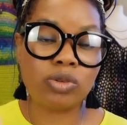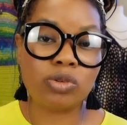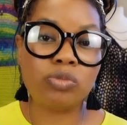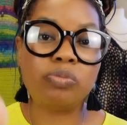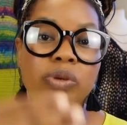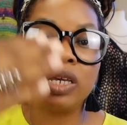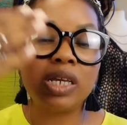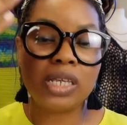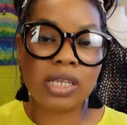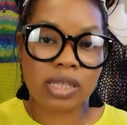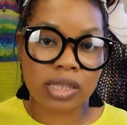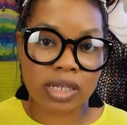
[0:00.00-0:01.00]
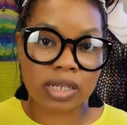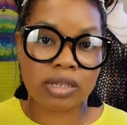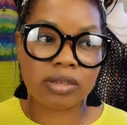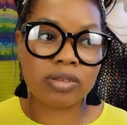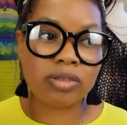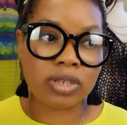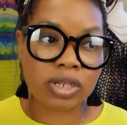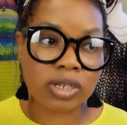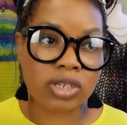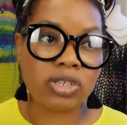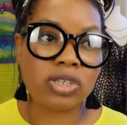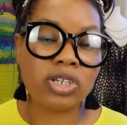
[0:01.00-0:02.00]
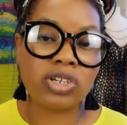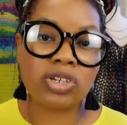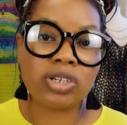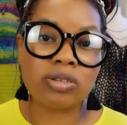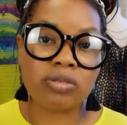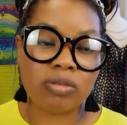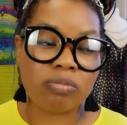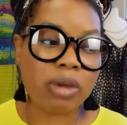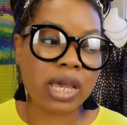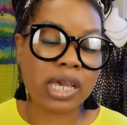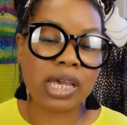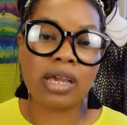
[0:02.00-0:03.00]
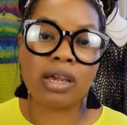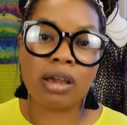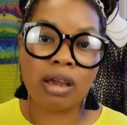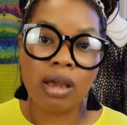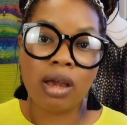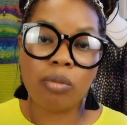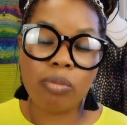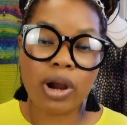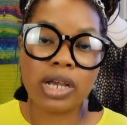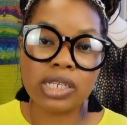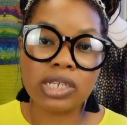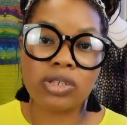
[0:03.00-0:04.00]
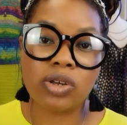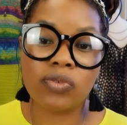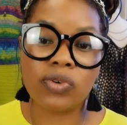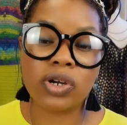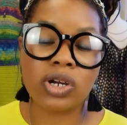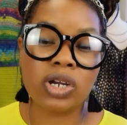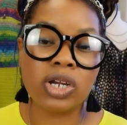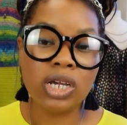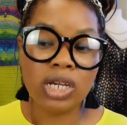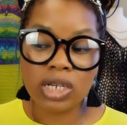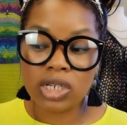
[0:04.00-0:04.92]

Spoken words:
to be the decision making process over her.